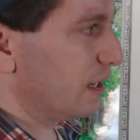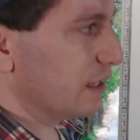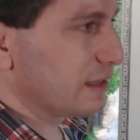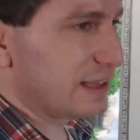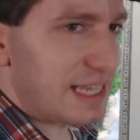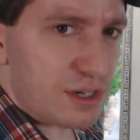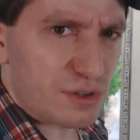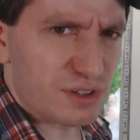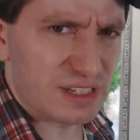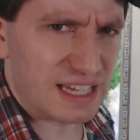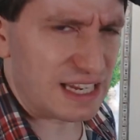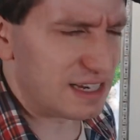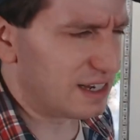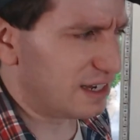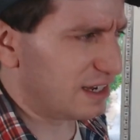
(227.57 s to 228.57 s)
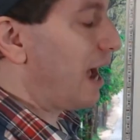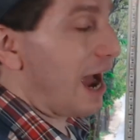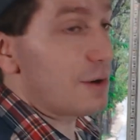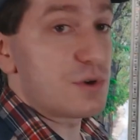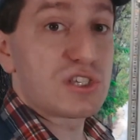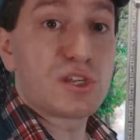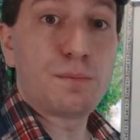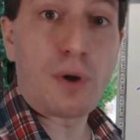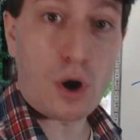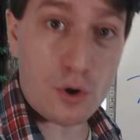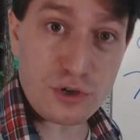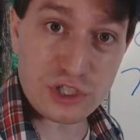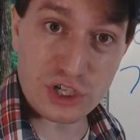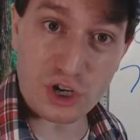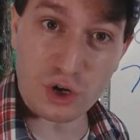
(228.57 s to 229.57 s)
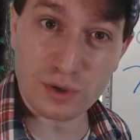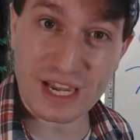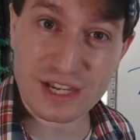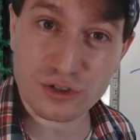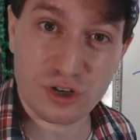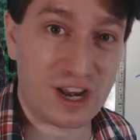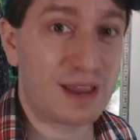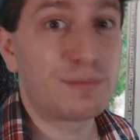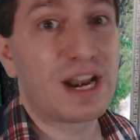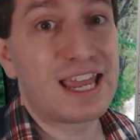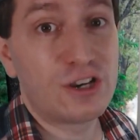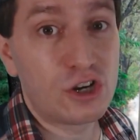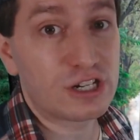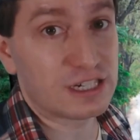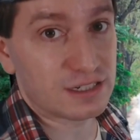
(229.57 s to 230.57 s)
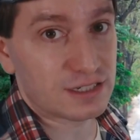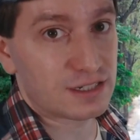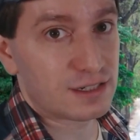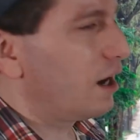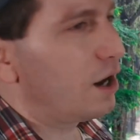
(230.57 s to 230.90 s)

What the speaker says: Literally, I was supposed to go yesterday, but I couldn't.